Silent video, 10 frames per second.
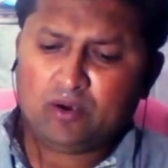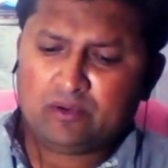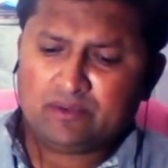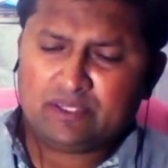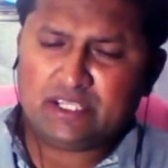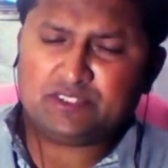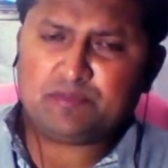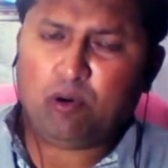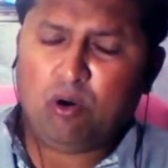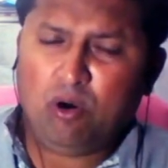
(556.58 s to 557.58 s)
these
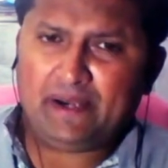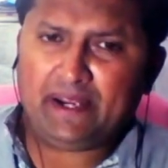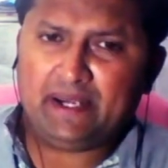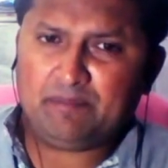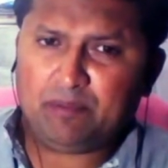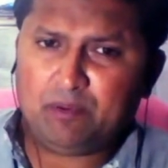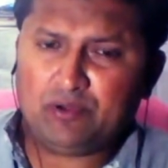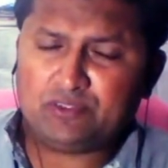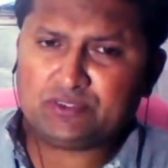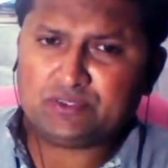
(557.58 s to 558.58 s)
four
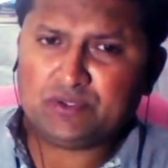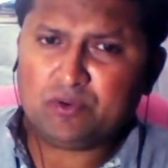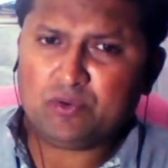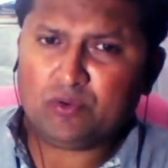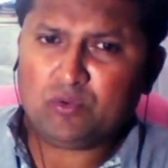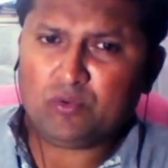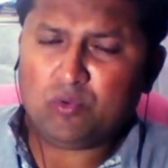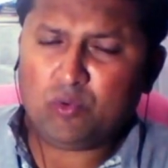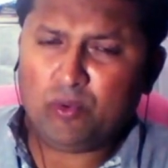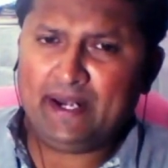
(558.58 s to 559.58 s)
inputs
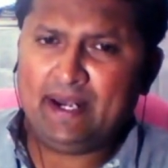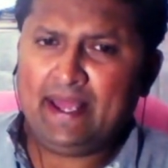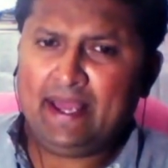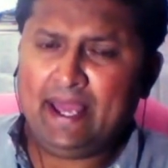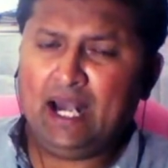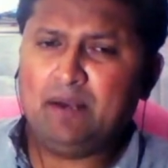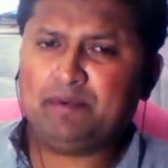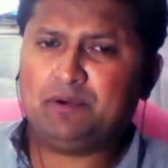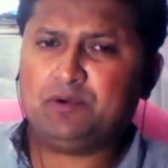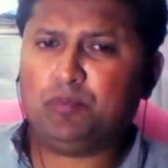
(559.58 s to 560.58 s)
will help
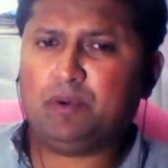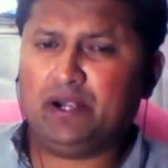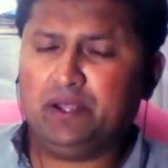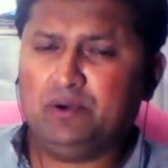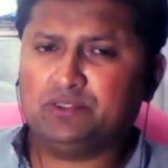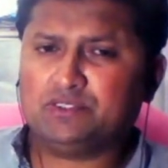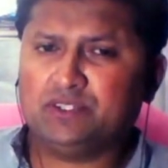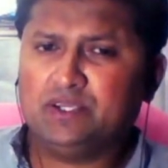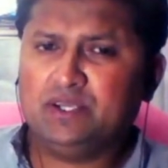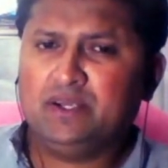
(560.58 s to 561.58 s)
to produce
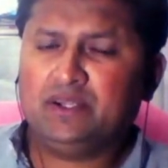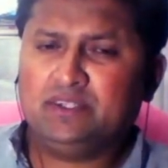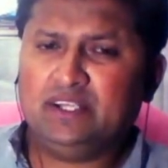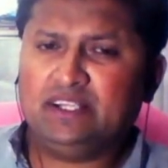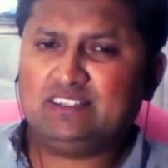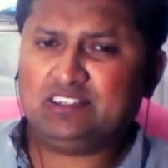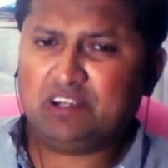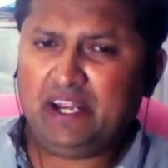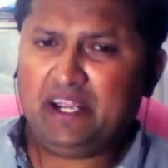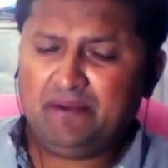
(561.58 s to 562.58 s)
the
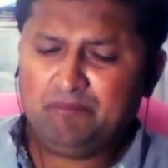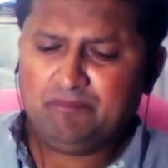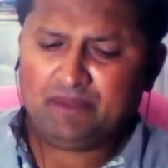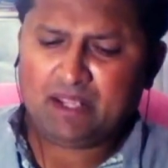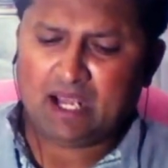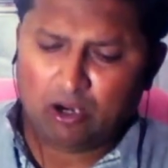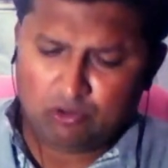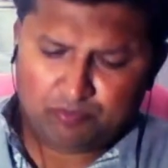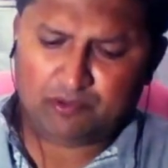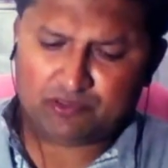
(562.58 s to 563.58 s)
three
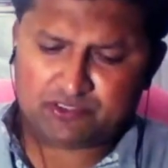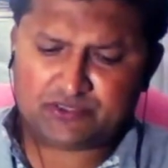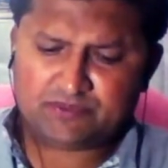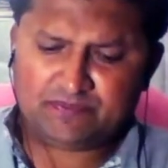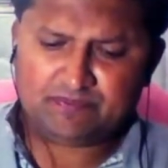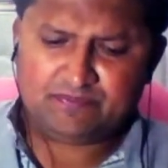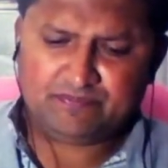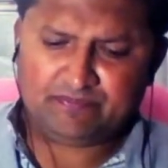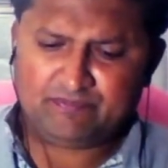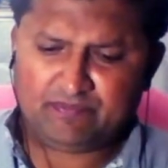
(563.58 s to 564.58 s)
outputs.
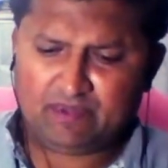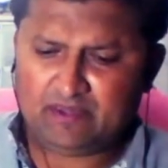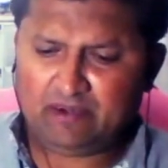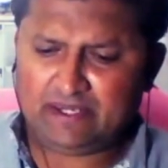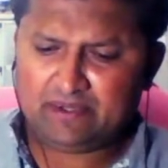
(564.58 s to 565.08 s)
Right.